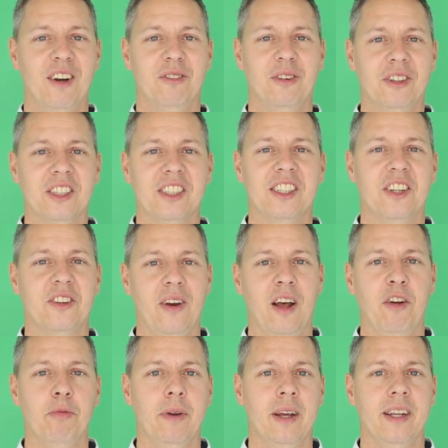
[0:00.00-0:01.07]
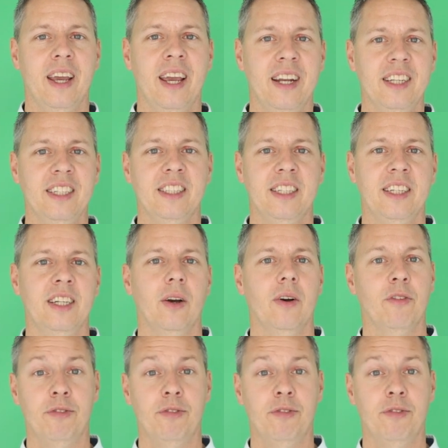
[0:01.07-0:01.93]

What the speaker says: versus the 12-bit ADC